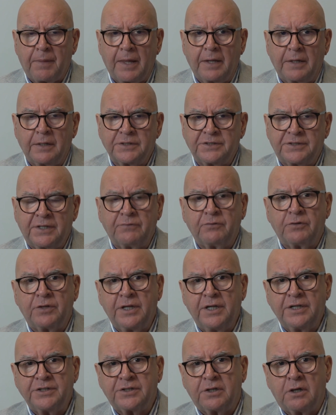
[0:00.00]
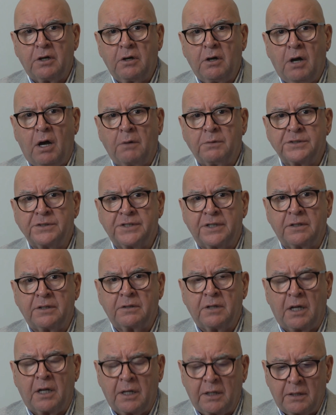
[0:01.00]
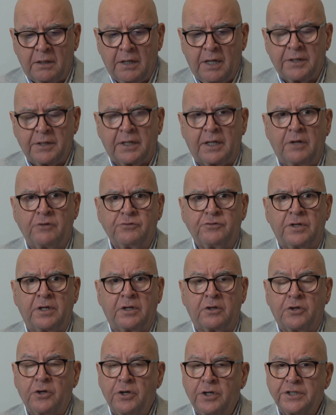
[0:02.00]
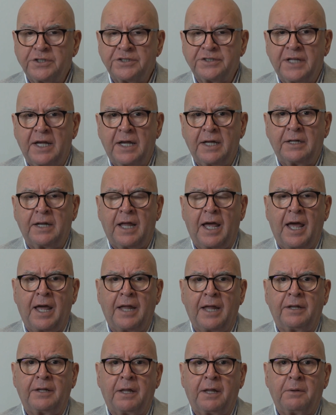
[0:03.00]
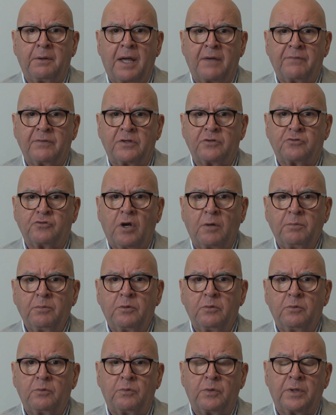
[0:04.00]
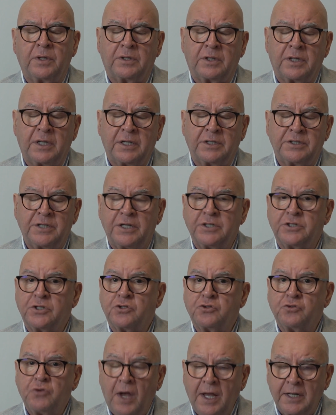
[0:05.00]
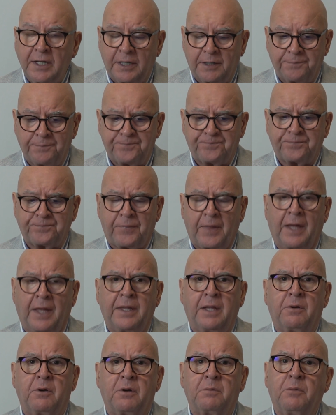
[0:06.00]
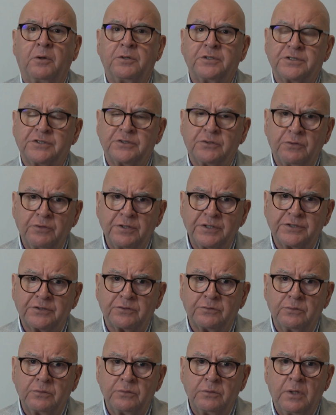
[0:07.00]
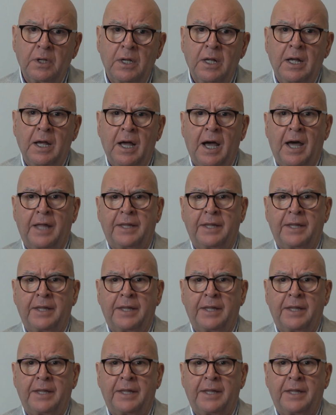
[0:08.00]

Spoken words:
Several years ago, I was in another country in Kurdistan, and they were having trouble with their teacher training. And they were a Montessori school, and